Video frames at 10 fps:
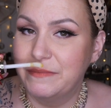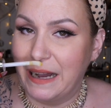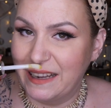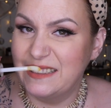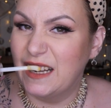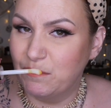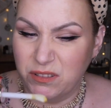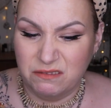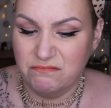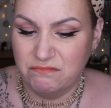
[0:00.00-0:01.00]

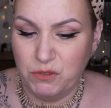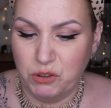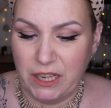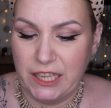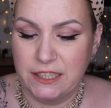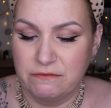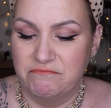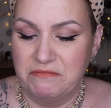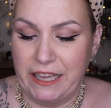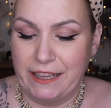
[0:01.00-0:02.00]
Pineapple, more like.
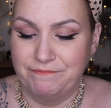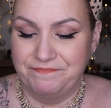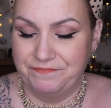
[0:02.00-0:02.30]
Yeah.